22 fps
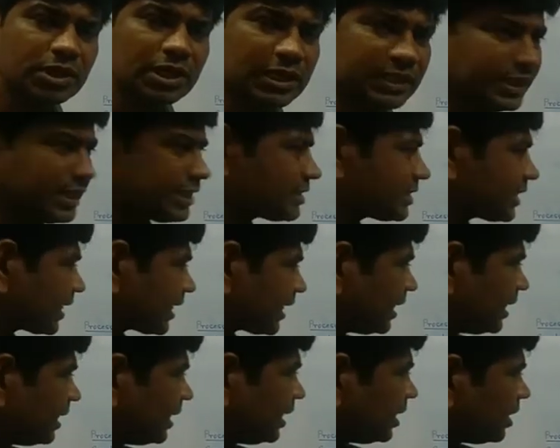Then
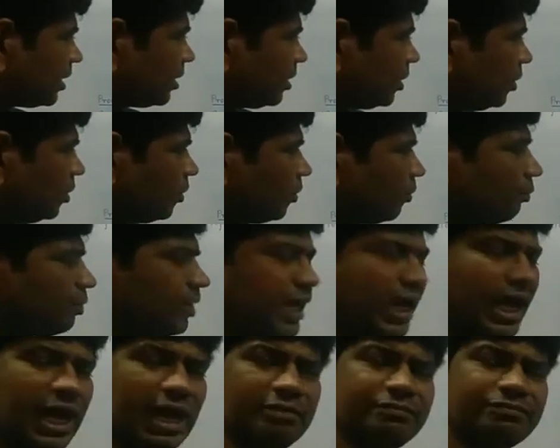secondly, we
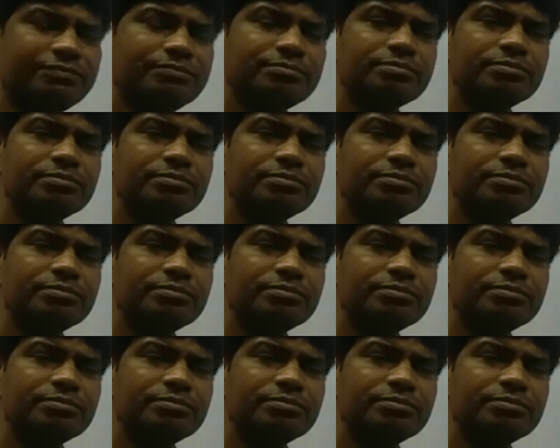have